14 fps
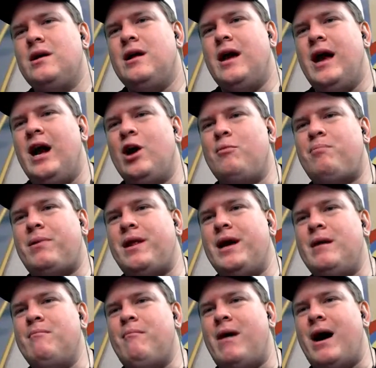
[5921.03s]
airplane
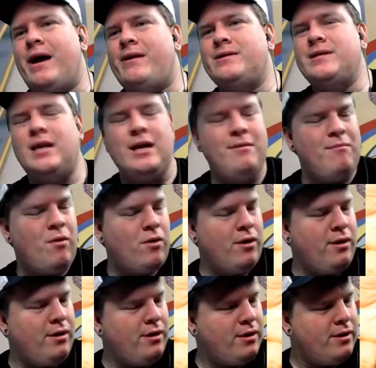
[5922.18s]
models anymore.
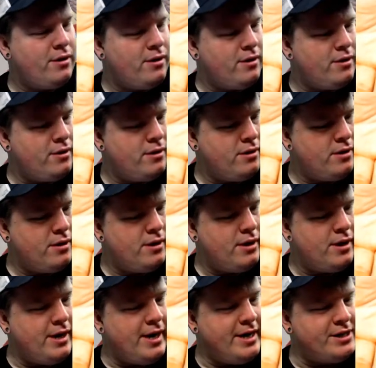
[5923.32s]

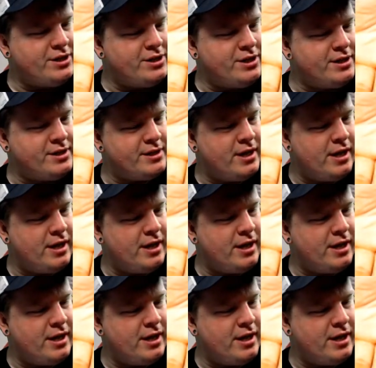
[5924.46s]
It's just